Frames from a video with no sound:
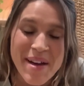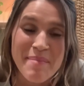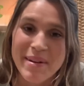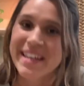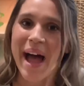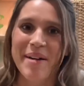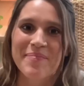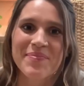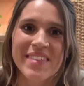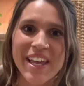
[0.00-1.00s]
But yeah,
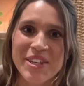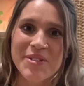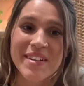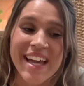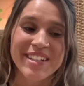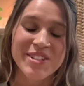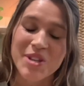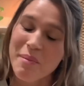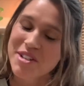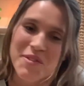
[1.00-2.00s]
thank you again
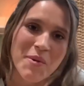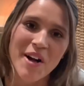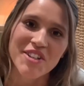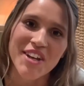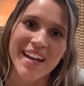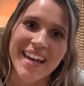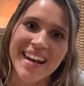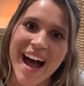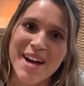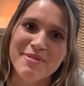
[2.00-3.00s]
so much for watching, and
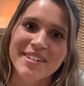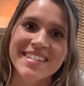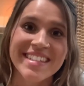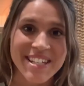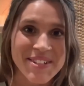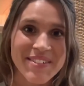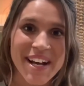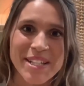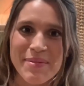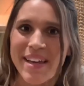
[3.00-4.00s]
I will see you
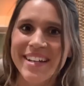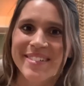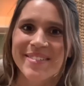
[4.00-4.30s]
next week.